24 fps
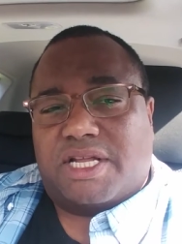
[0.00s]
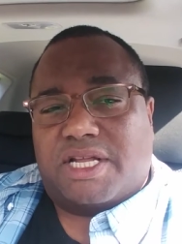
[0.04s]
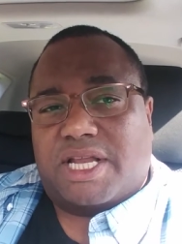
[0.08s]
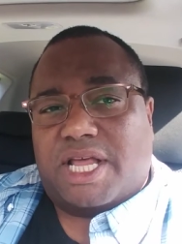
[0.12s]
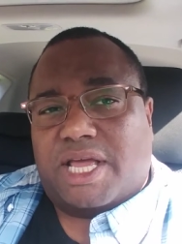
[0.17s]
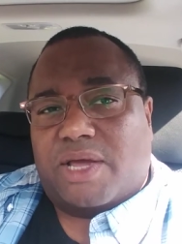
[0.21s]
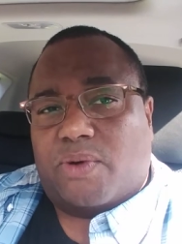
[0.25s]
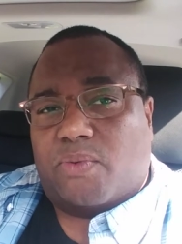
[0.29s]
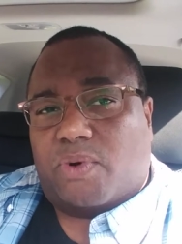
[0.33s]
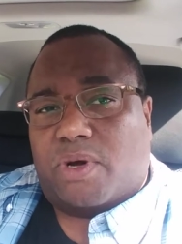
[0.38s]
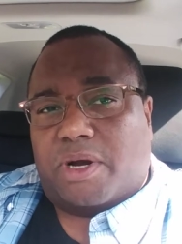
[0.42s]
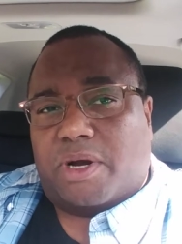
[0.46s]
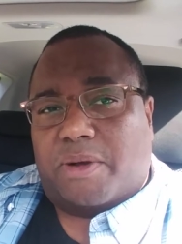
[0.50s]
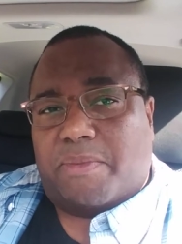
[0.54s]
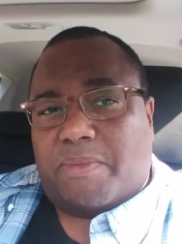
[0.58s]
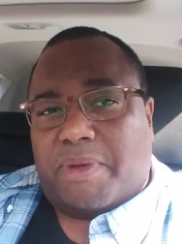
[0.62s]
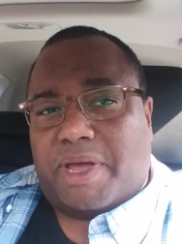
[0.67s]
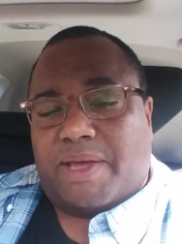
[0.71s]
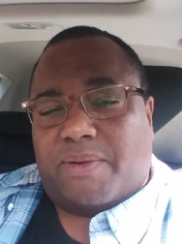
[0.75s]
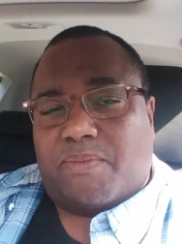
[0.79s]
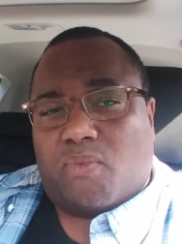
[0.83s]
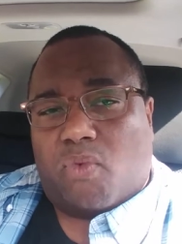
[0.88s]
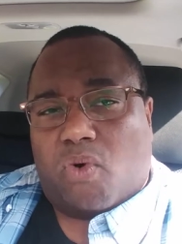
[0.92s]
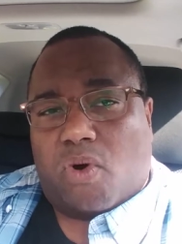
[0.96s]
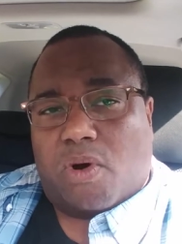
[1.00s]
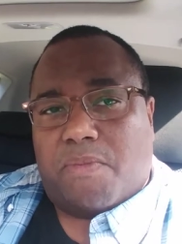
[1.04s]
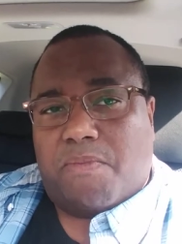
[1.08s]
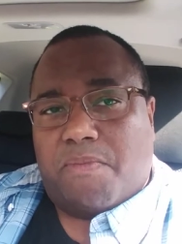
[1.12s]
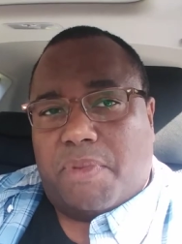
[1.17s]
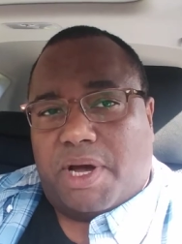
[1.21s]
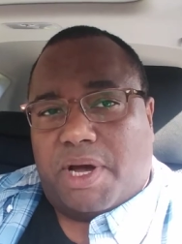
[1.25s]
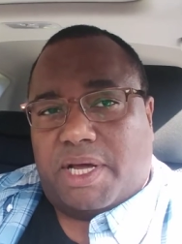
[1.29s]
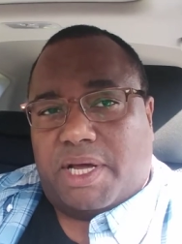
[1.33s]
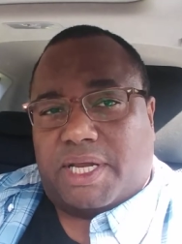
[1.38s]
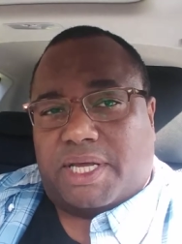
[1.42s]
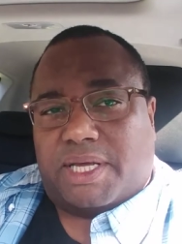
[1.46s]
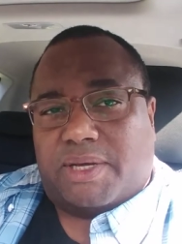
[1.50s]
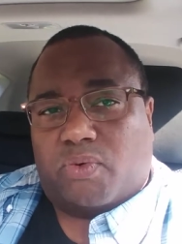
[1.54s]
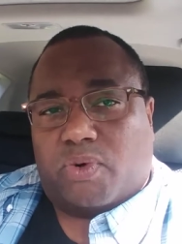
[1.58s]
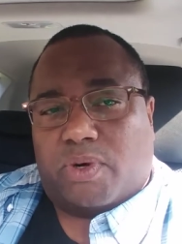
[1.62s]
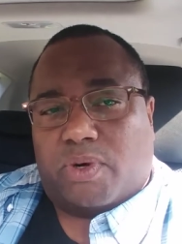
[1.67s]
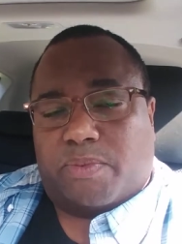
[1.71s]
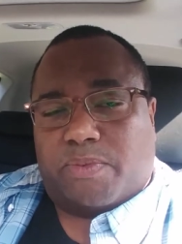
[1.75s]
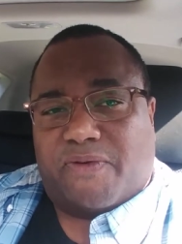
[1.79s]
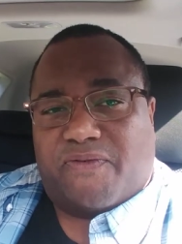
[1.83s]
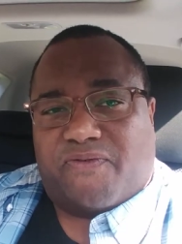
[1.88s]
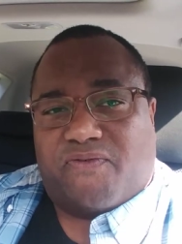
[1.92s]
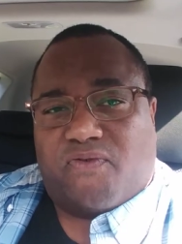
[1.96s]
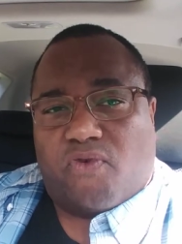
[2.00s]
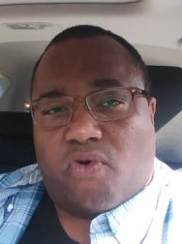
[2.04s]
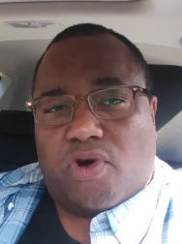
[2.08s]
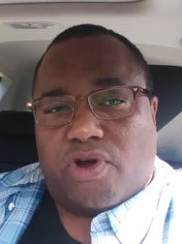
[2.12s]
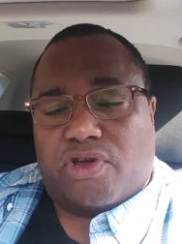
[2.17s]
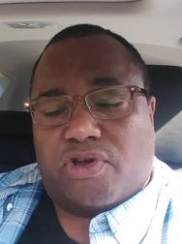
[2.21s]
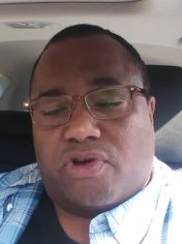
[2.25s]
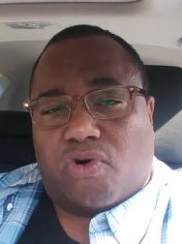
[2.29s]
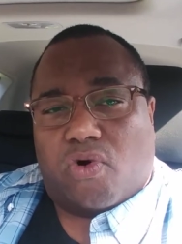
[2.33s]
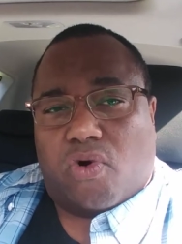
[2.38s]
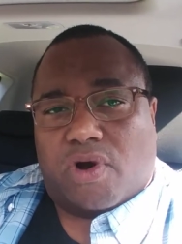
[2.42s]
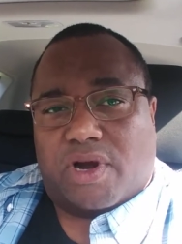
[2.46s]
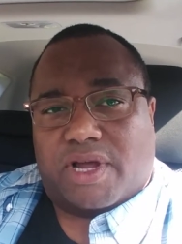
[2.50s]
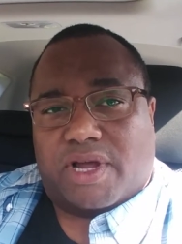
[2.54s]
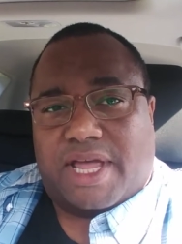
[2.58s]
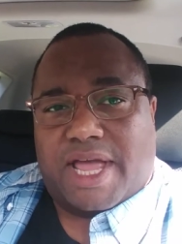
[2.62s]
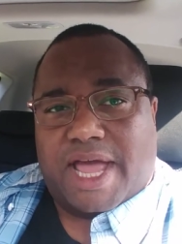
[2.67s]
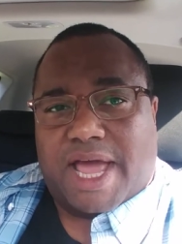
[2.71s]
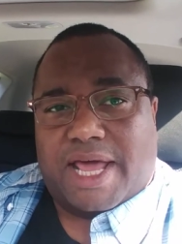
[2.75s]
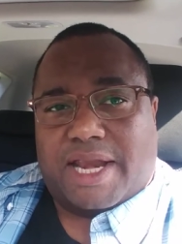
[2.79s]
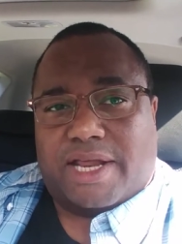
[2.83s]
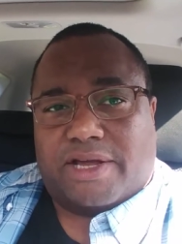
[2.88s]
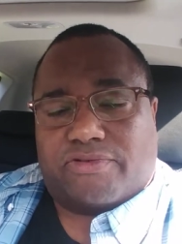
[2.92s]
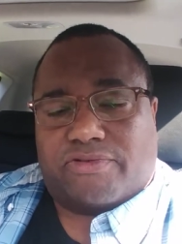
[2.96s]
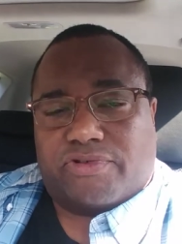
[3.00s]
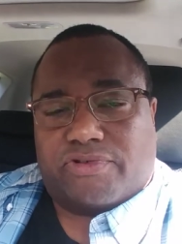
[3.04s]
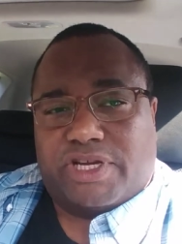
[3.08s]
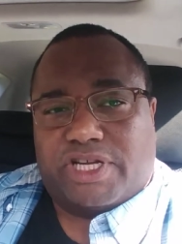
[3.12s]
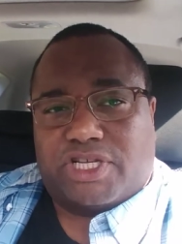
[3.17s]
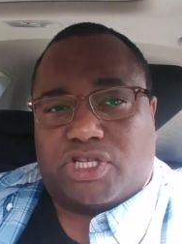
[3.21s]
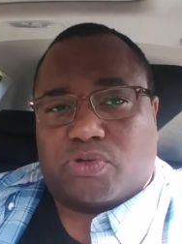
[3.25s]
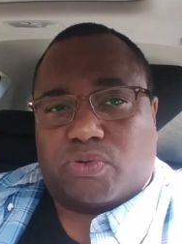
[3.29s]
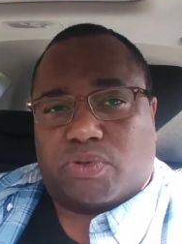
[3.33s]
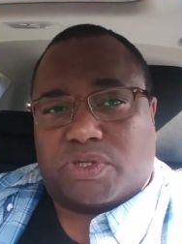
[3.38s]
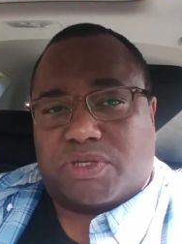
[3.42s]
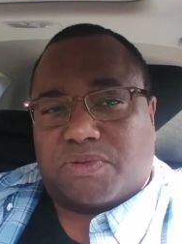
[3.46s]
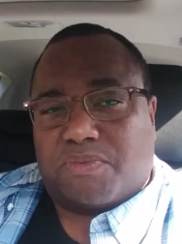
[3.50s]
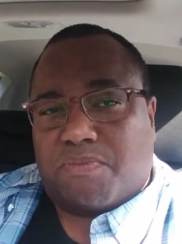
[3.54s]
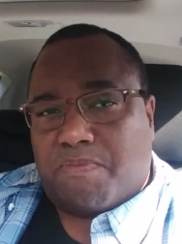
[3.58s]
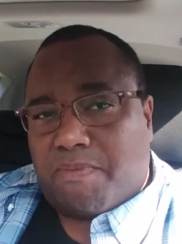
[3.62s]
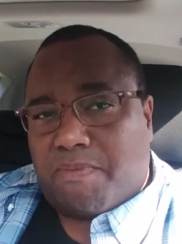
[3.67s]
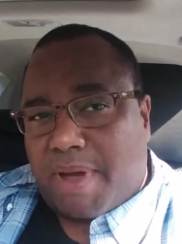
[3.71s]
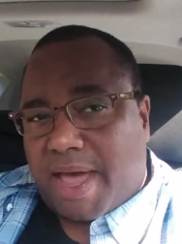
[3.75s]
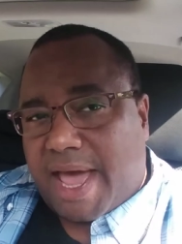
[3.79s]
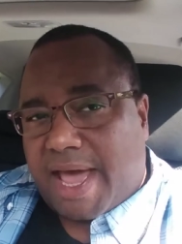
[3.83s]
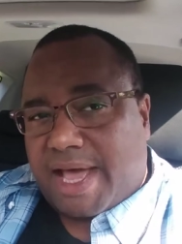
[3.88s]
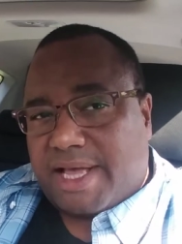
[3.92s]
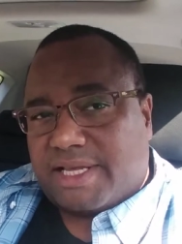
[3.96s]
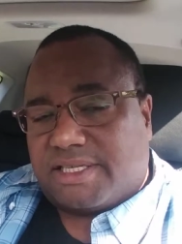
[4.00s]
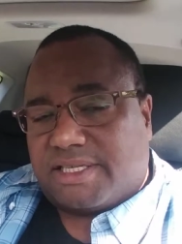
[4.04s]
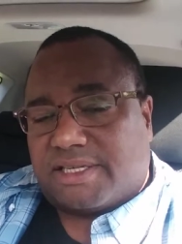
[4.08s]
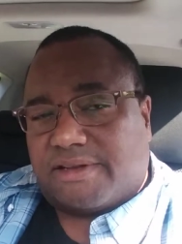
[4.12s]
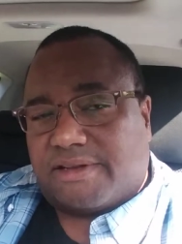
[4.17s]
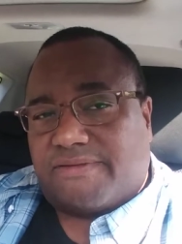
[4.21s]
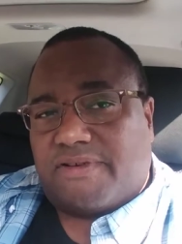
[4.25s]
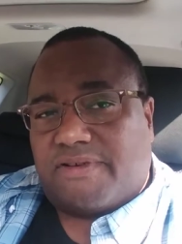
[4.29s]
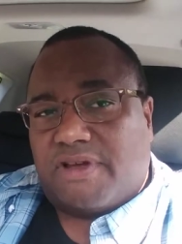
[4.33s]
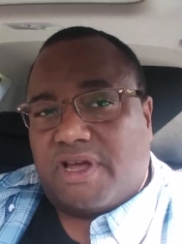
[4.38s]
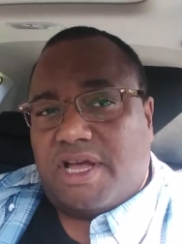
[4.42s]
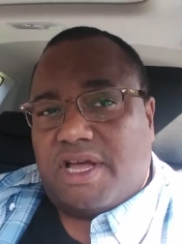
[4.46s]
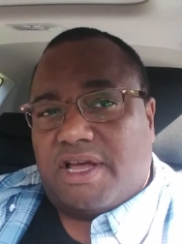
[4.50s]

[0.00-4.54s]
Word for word: they want to make more money where before your organic reach was massive